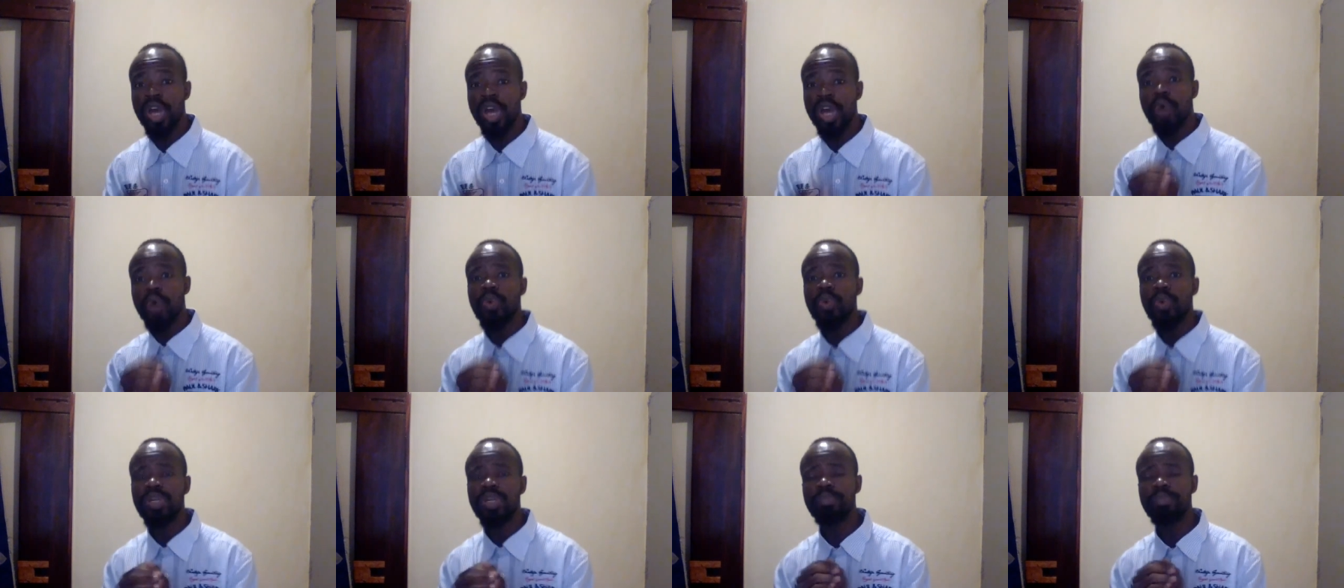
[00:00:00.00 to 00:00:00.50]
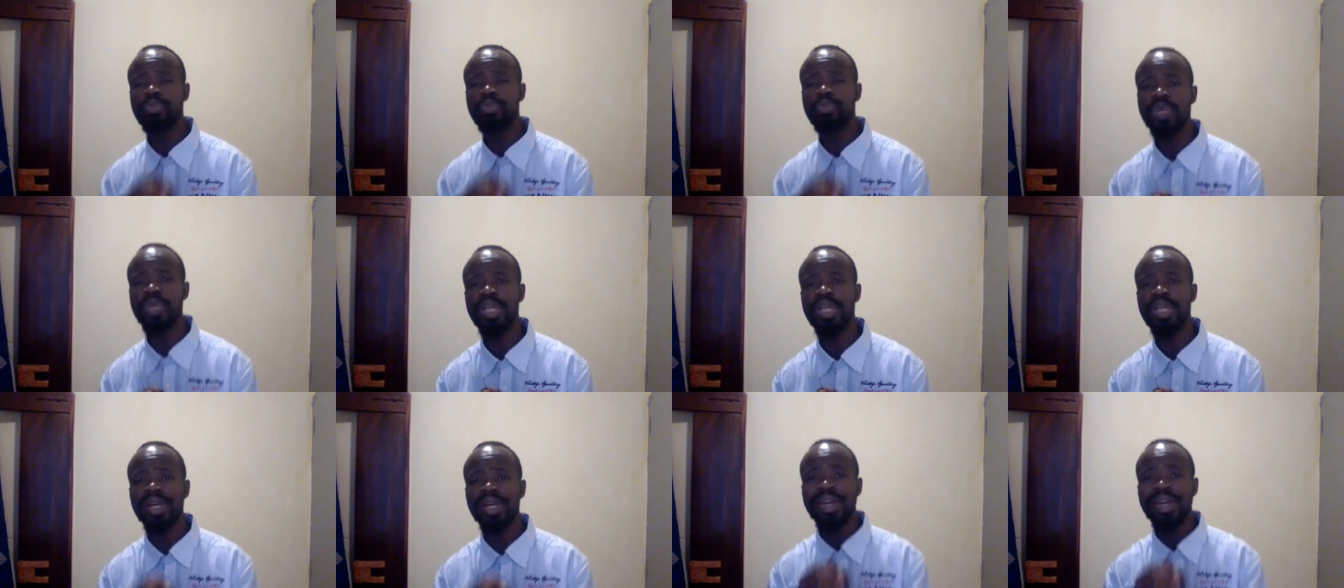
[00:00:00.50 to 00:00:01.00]
will
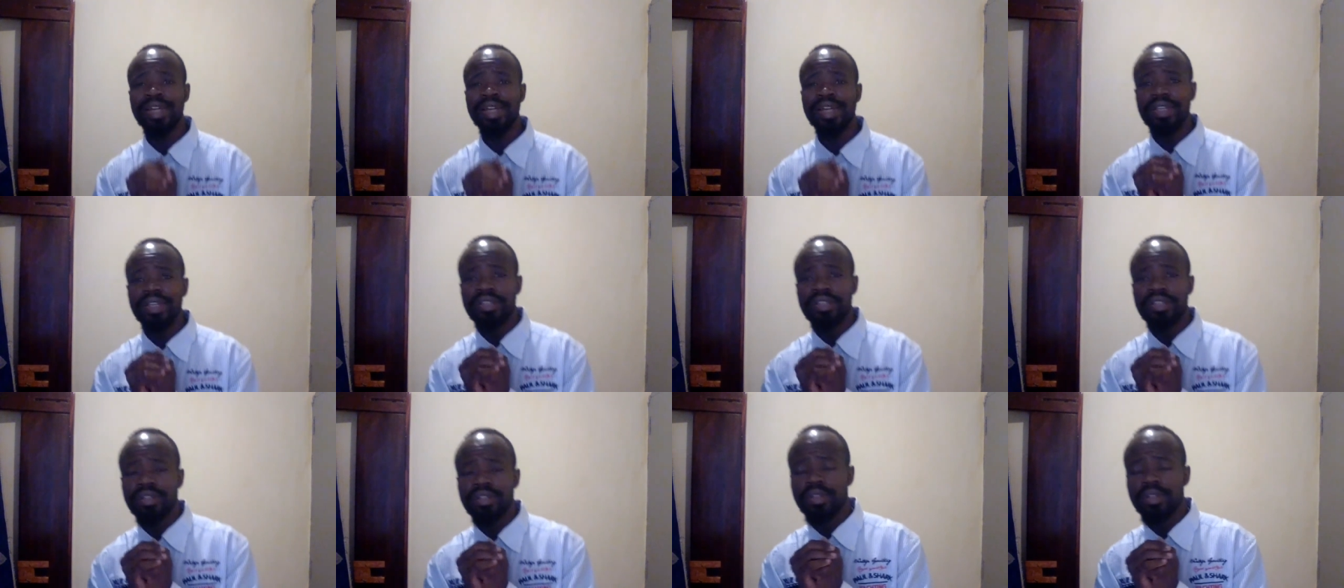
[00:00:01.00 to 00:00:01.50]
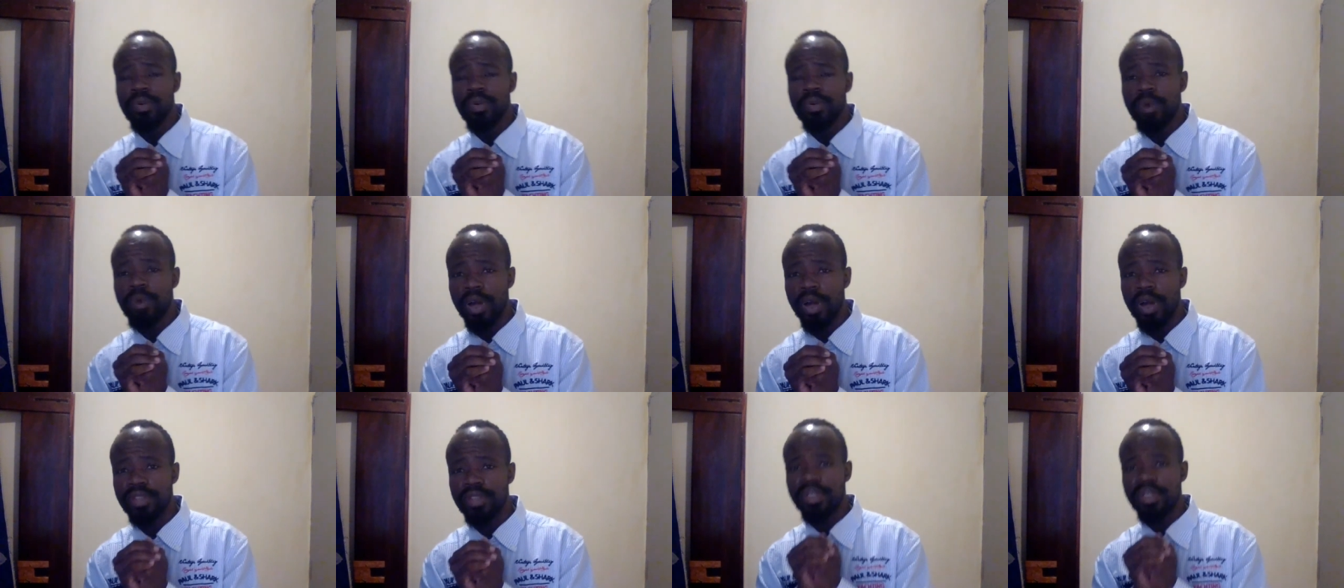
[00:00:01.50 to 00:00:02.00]
bring
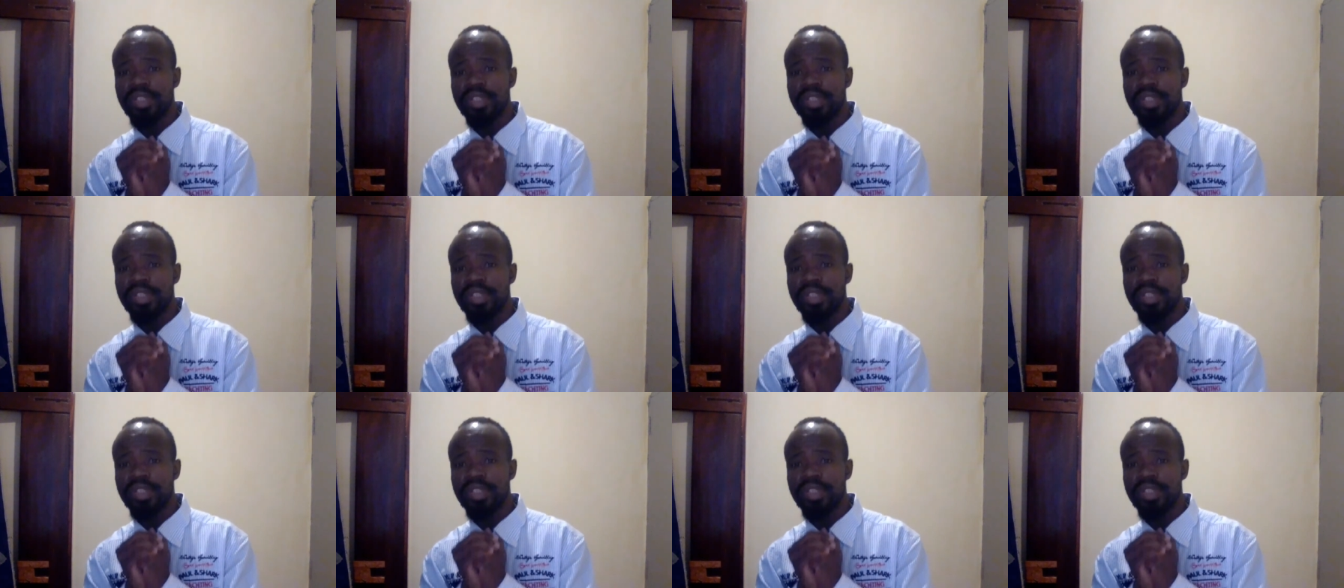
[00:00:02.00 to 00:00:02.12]
what?